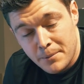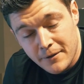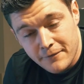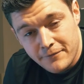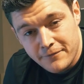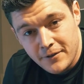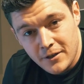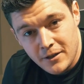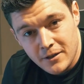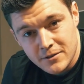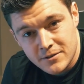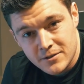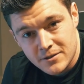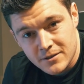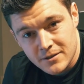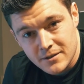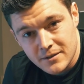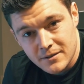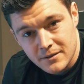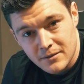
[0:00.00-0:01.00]
But
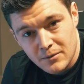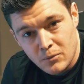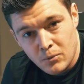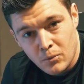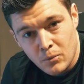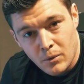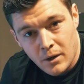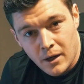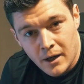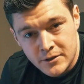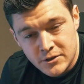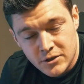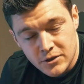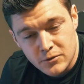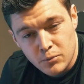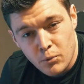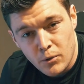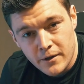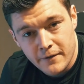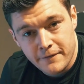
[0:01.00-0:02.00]
first, I
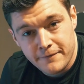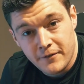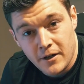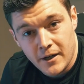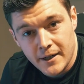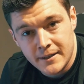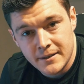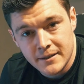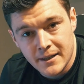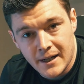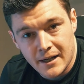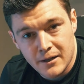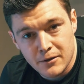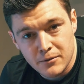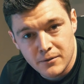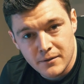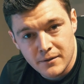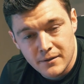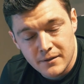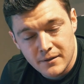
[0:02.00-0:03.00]
just want to find
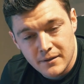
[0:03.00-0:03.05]
out